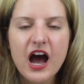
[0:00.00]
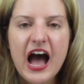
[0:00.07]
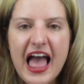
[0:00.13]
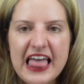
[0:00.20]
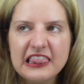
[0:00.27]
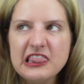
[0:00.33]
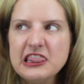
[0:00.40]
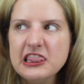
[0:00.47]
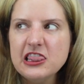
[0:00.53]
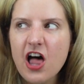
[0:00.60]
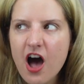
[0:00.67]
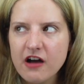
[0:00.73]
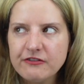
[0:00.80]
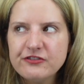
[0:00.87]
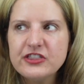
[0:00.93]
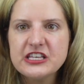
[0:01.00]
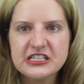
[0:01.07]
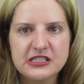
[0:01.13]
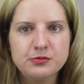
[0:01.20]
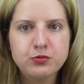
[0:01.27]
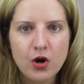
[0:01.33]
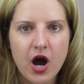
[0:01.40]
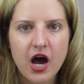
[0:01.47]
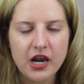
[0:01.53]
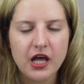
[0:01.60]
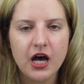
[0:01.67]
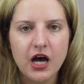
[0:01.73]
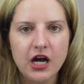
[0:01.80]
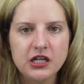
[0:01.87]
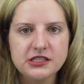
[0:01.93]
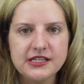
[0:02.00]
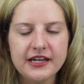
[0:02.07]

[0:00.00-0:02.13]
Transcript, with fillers: I love this product.